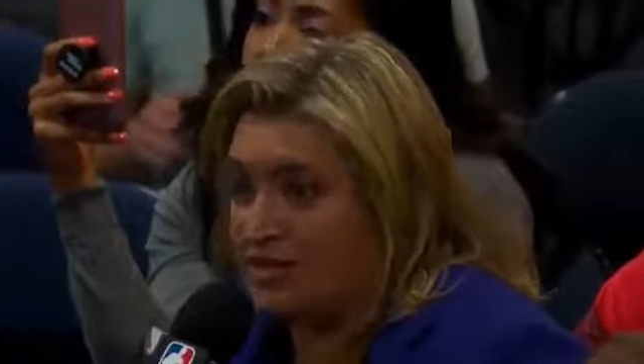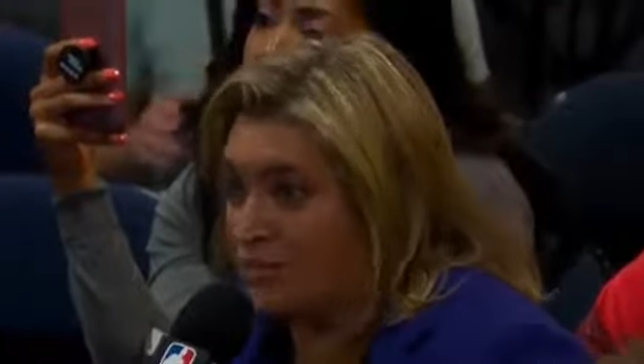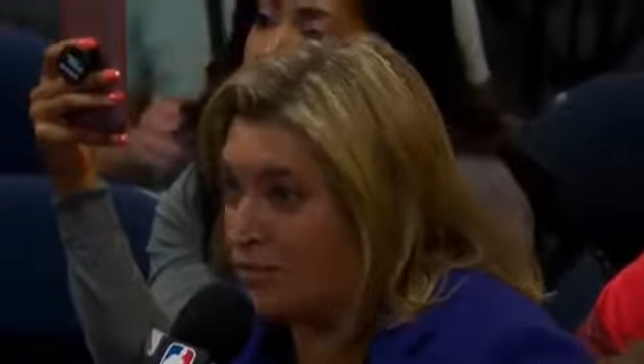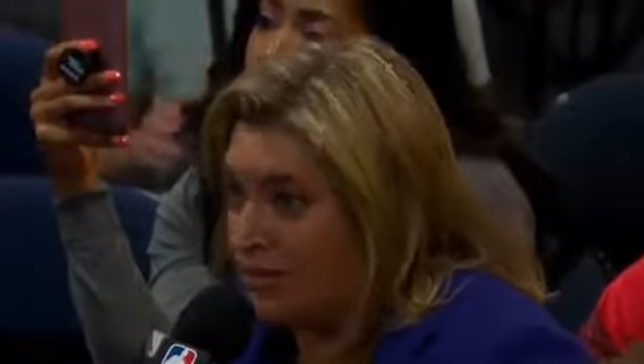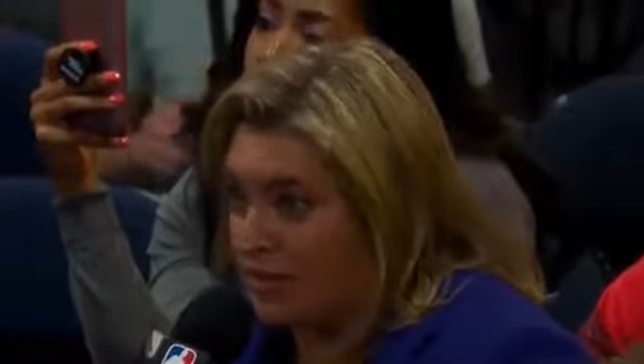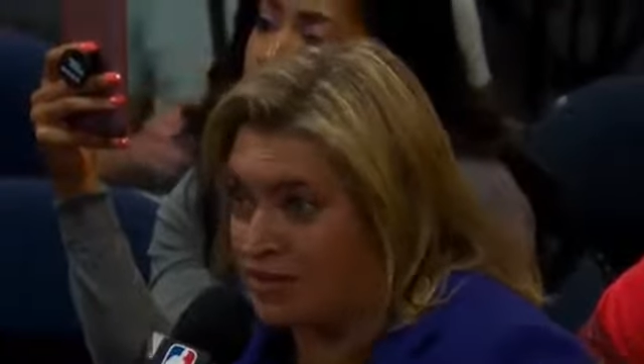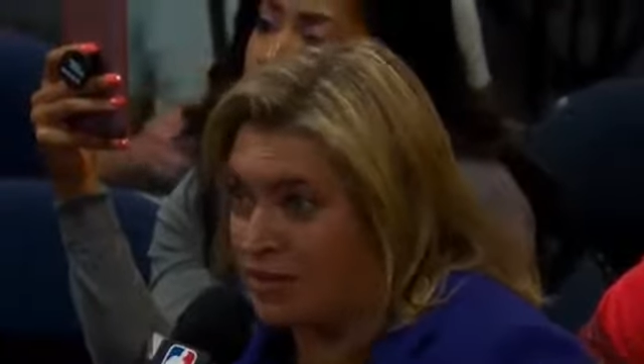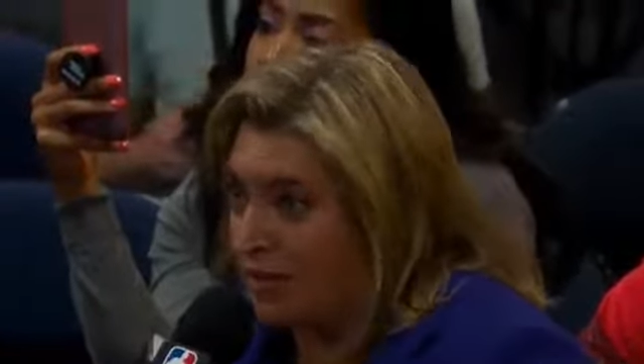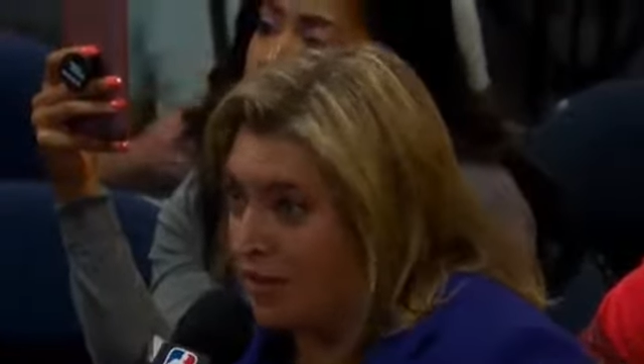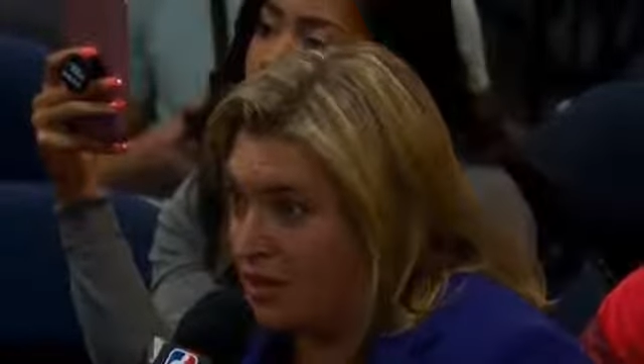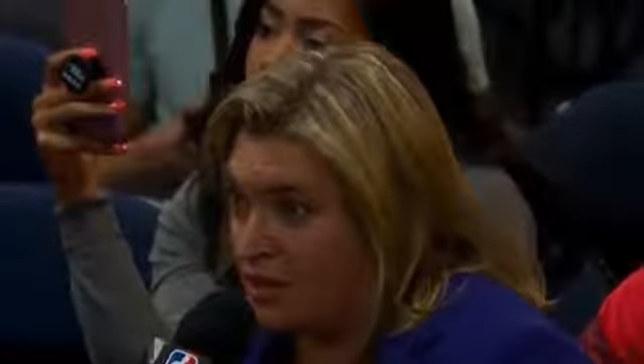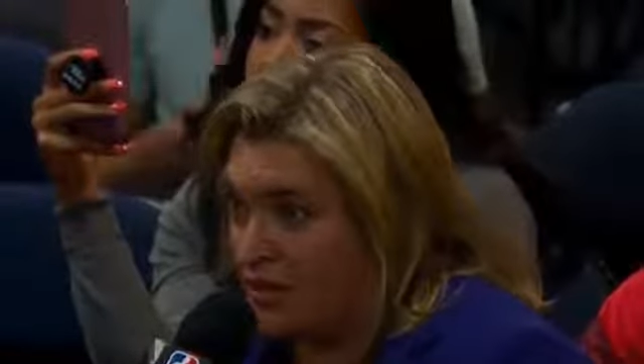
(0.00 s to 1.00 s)
You played
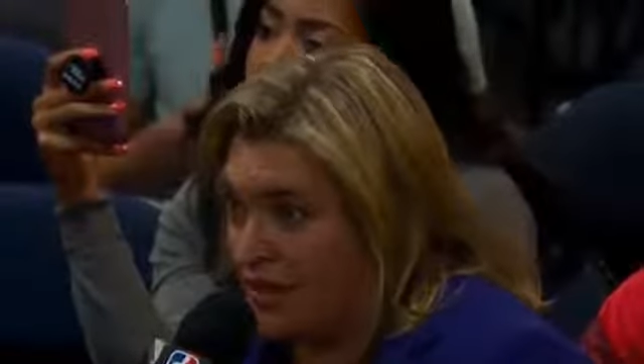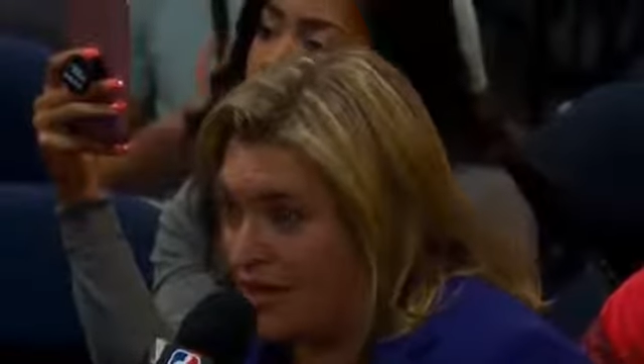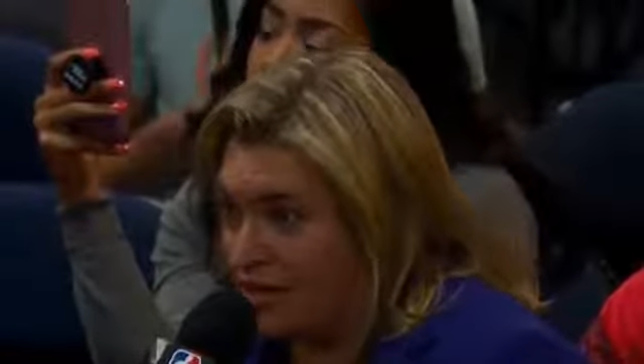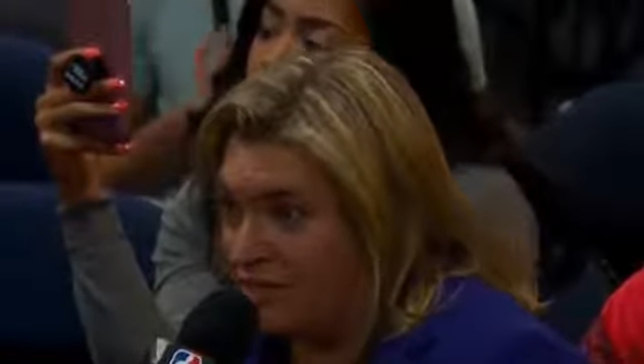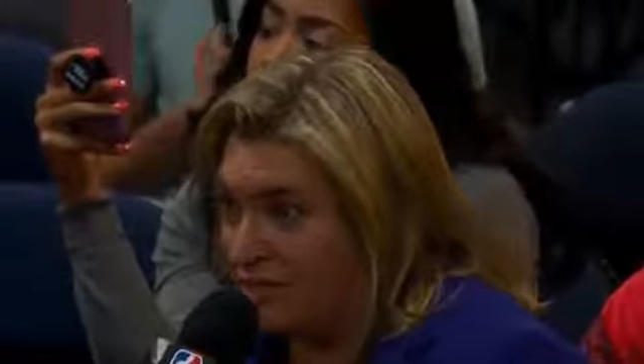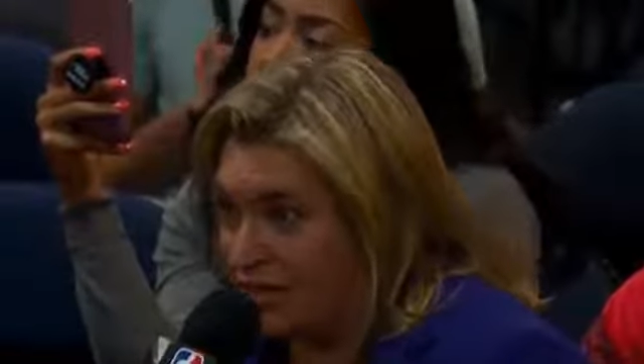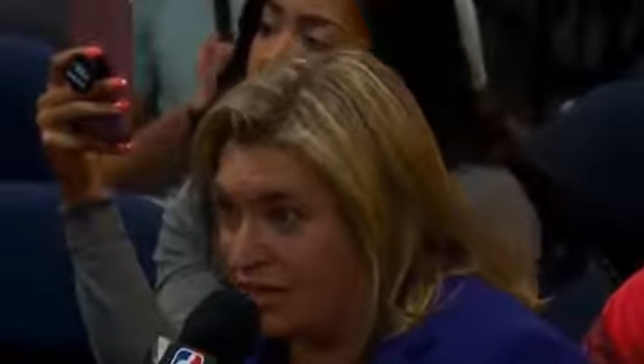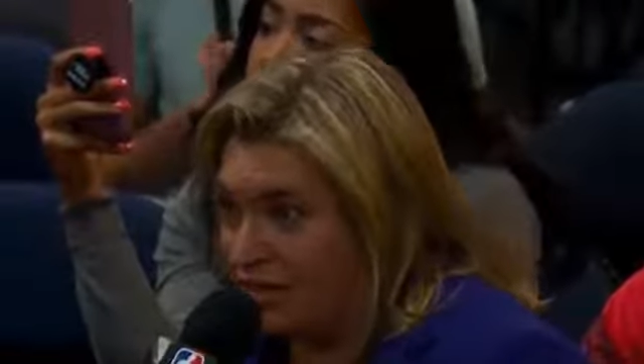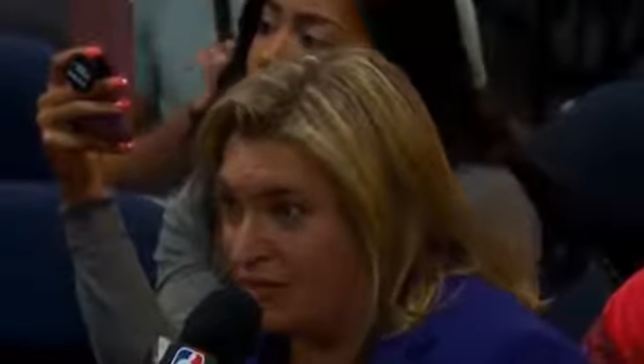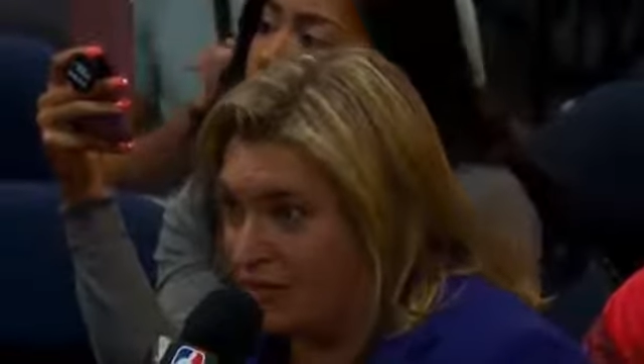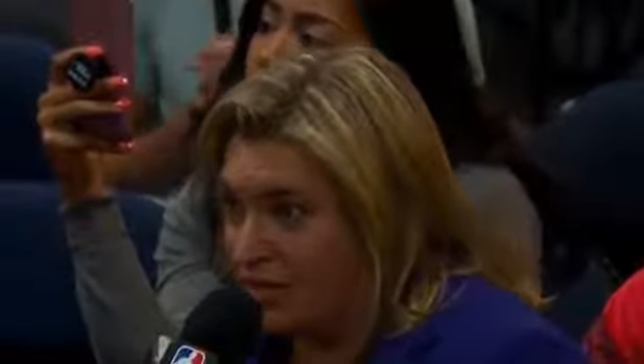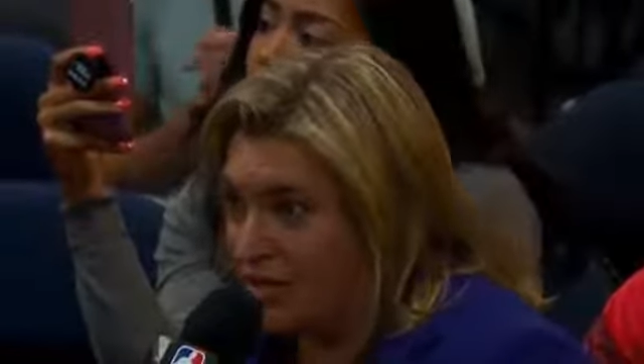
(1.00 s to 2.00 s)
on national
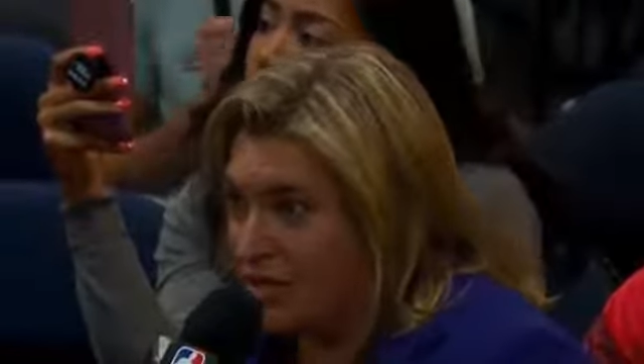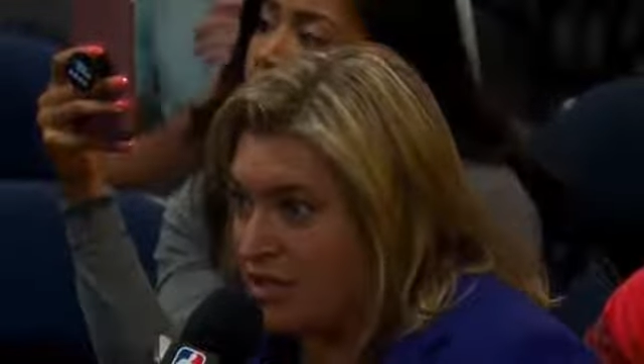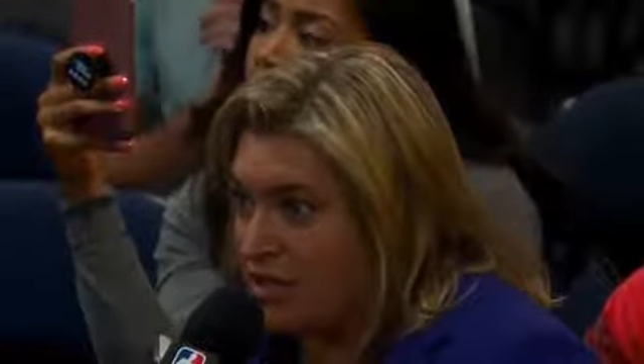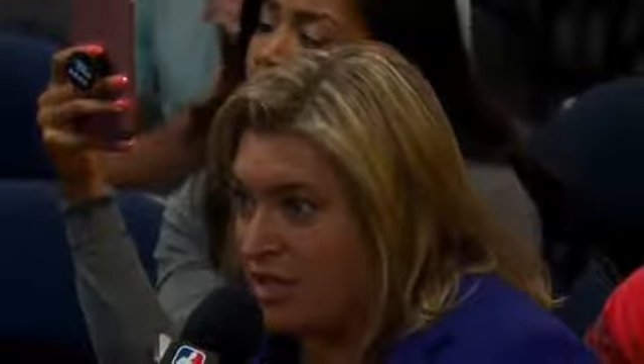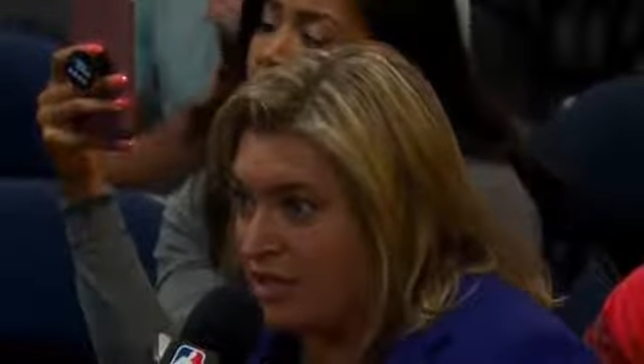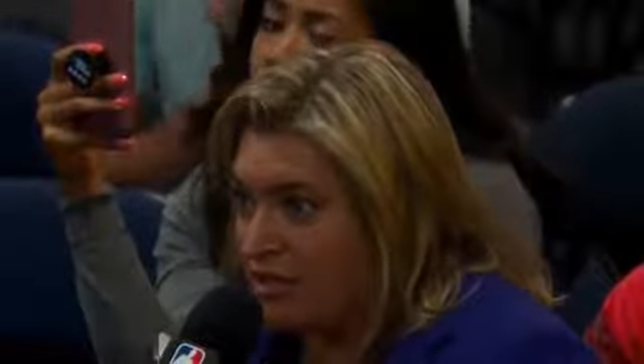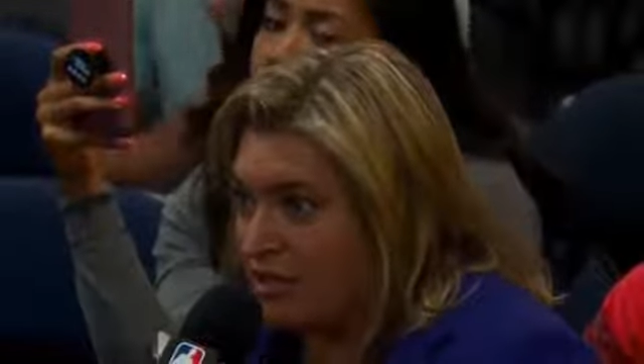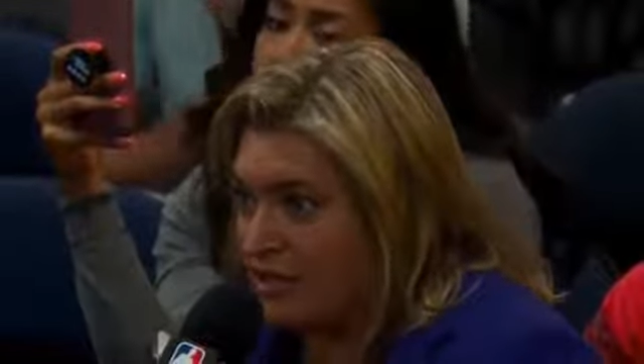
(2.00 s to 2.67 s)
teams, and uh,